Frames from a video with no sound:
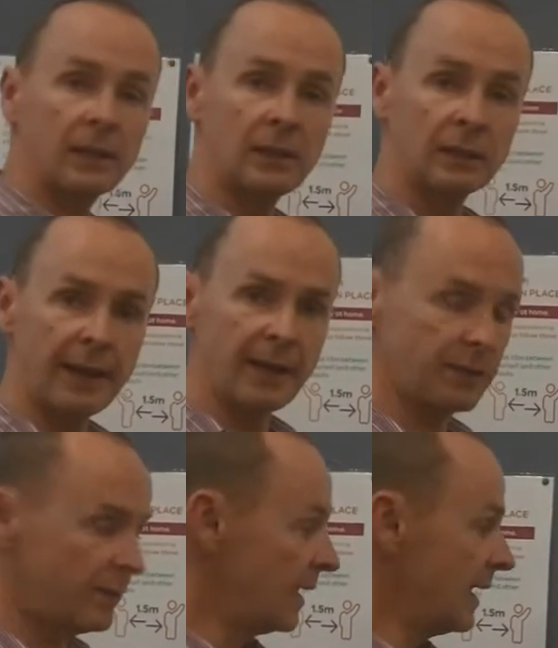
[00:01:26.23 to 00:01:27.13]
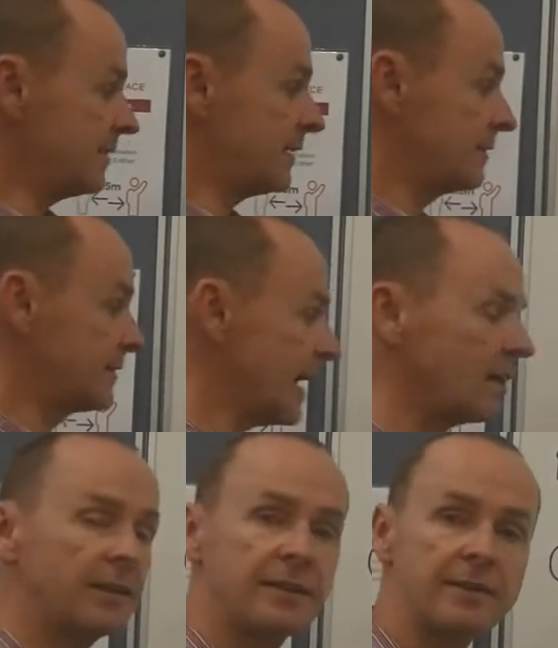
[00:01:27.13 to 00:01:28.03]
collect, is
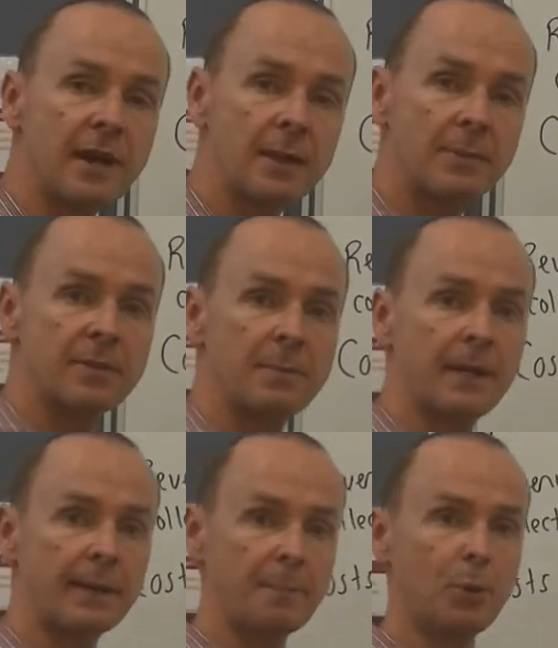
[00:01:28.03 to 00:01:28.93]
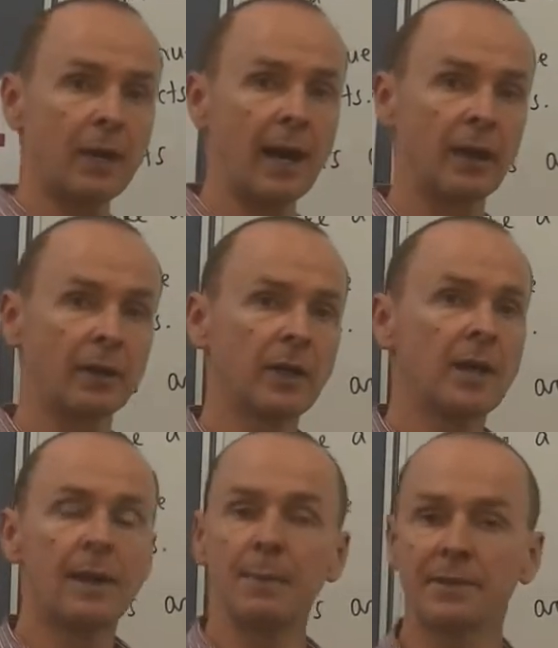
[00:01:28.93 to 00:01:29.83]
exactly the same as the money they put out.
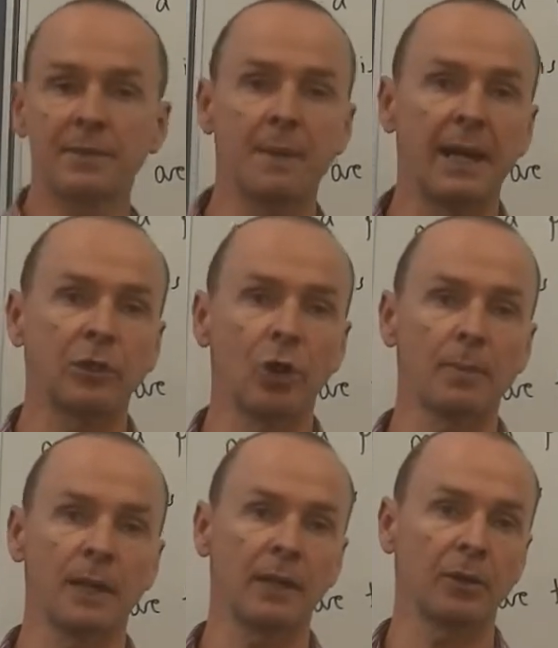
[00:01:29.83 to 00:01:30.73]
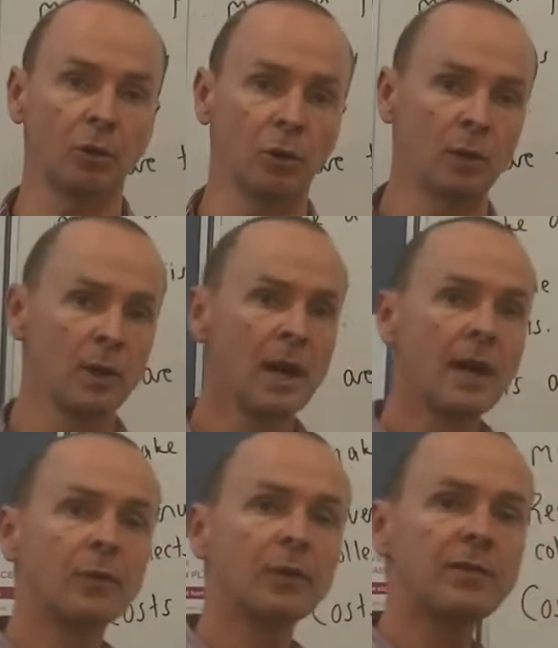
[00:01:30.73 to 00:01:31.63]
That means they've made no money at all.
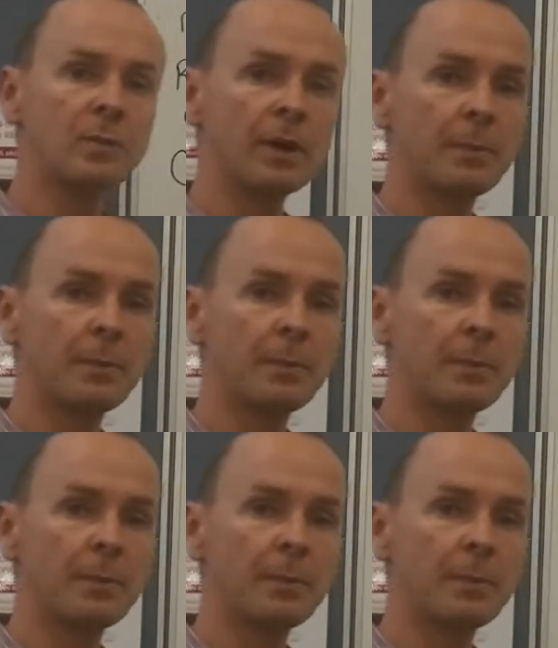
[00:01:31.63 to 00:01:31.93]
The reason why the